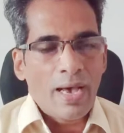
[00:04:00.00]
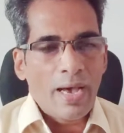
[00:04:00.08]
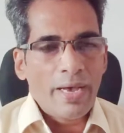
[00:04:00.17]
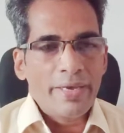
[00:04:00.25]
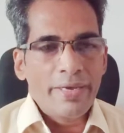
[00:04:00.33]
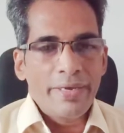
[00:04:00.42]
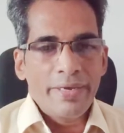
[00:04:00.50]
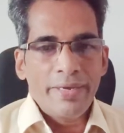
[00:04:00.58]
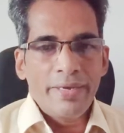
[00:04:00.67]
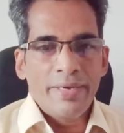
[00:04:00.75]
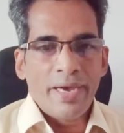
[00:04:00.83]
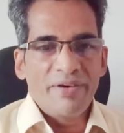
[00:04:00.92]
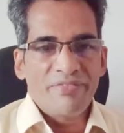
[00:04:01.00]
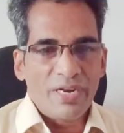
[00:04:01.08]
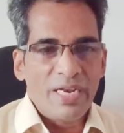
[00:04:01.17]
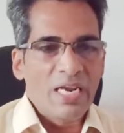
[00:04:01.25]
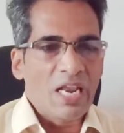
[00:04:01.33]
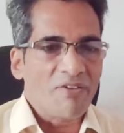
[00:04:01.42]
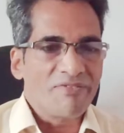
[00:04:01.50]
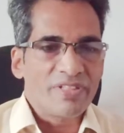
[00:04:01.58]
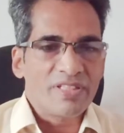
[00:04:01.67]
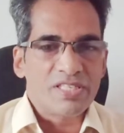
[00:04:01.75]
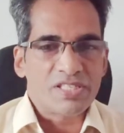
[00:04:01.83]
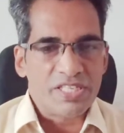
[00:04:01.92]
I fell in love
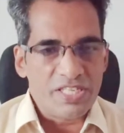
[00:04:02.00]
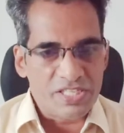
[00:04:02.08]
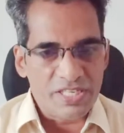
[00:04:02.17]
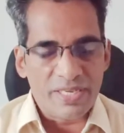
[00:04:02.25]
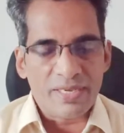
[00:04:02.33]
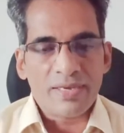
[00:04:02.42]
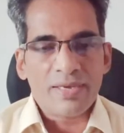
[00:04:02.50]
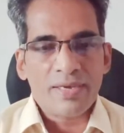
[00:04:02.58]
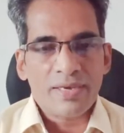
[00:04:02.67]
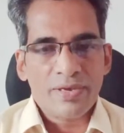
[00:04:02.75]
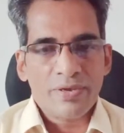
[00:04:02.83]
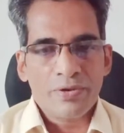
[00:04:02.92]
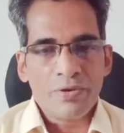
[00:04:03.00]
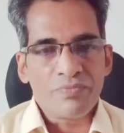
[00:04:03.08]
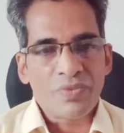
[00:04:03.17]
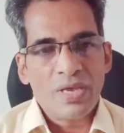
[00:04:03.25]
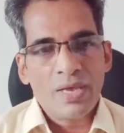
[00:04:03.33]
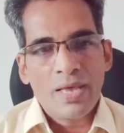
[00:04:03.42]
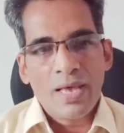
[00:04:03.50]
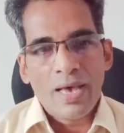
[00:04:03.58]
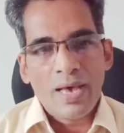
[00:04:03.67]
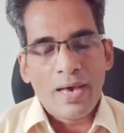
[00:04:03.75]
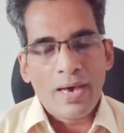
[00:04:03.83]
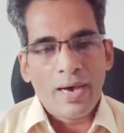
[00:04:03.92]
with this teaching.
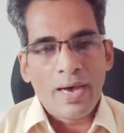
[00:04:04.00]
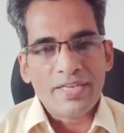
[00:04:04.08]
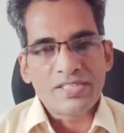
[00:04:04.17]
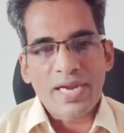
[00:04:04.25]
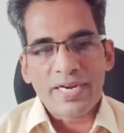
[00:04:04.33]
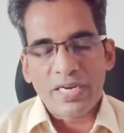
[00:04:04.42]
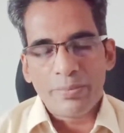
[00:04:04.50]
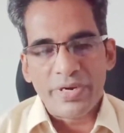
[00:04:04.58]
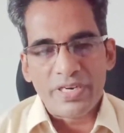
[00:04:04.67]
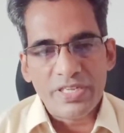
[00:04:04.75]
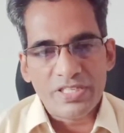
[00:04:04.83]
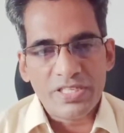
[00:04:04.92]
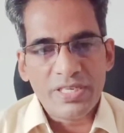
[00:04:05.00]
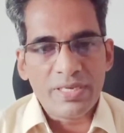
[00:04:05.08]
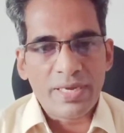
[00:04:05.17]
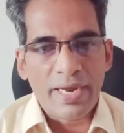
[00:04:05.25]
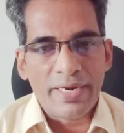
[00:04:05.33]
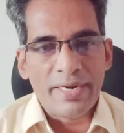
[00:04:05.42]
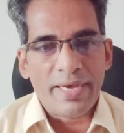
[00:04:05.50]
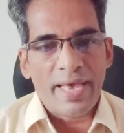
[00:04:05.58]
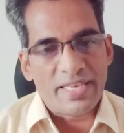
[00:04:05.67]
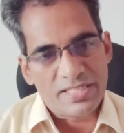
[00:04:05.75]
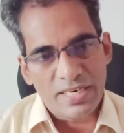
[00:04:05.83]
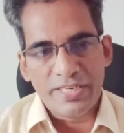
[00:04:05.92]
I started my teaching and
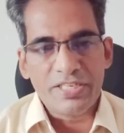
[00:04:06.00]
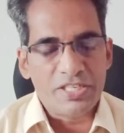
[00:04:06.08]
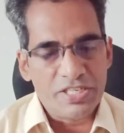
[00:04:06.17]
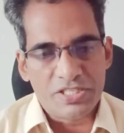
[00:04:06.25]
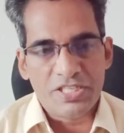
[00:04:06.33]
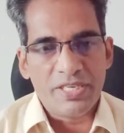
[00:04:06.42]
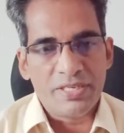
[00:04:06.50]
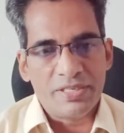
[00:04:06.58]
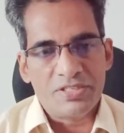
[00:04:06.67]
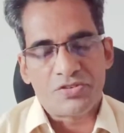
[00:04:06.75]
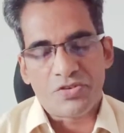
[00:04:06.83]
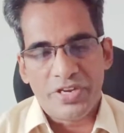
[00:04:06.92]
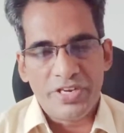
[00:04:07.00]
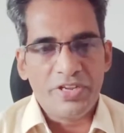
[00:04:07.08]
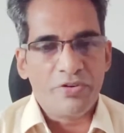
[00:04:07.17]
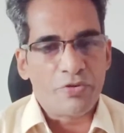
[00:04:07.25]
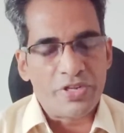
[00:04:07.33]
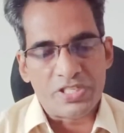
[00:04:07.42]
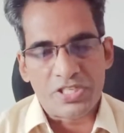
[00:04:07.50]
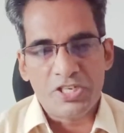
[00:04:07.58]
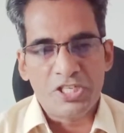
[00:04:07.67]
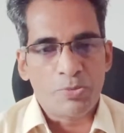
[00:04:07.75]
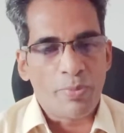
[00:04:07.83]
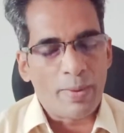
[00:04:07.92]
excelled in teaching, in training,
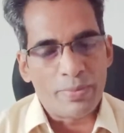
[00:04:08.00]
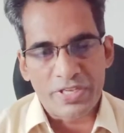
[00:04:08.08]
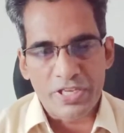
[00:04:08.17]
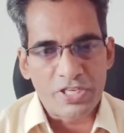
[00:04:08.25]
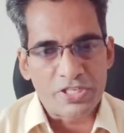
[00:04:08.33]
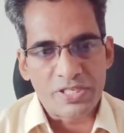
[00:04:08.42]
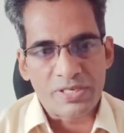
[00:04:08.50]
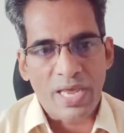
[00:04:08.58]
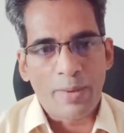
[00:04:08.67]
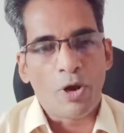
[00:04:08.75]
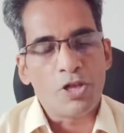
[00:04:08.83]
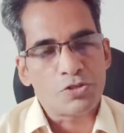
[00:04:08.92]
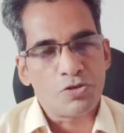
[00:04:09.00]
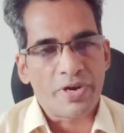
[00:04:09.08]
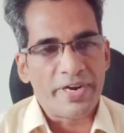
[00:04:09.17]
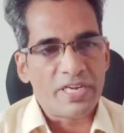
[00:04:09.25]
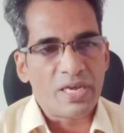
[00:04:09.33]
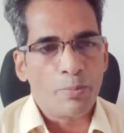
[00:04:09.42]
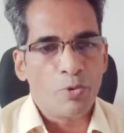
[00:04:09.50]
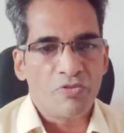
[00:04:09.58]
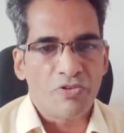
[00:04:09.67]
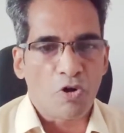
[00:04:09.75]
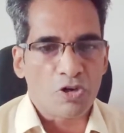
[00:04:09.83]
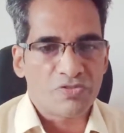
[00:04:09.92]
research, publication. I'm also writing a book
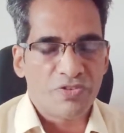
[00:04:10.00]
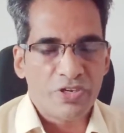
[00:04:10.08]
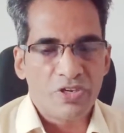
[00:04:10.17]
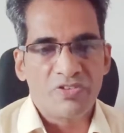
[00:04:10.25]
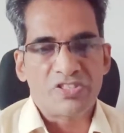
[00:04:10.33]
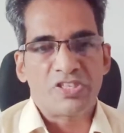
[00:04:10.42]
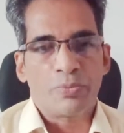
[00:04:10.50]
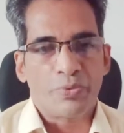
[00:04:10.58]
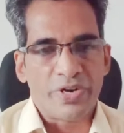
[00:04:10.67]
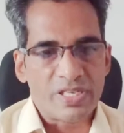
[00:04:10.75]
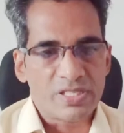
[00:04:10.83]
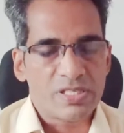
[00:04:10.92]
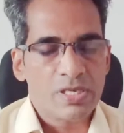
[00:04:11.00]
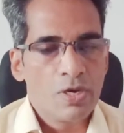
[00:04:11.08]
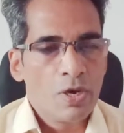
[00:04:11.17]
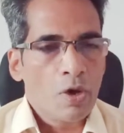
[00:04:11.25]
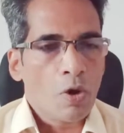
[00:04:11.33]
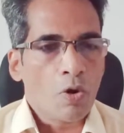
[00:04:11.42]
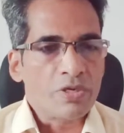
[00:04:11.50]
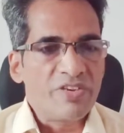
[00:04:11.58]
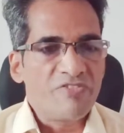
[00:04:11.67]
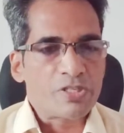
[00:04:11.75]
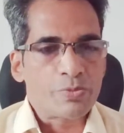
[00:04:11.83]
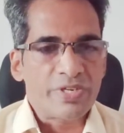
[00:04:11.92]
for Oxford University Press on
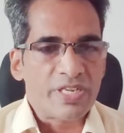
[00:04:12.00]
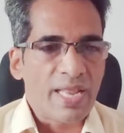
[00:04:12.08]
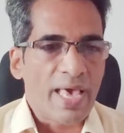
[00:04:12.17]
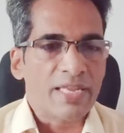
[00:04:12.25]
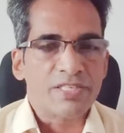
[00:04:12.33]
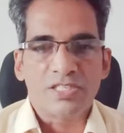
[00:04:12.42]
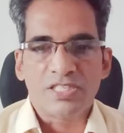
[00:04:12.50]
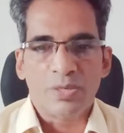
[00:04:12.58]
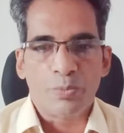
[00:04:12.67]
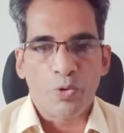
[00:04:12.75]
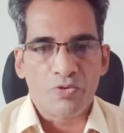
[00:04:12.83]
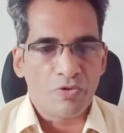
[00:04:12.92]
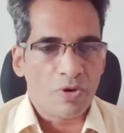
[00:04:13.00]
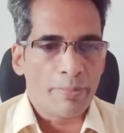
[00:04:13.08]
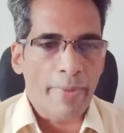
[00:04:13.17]
investment analysis and portfolio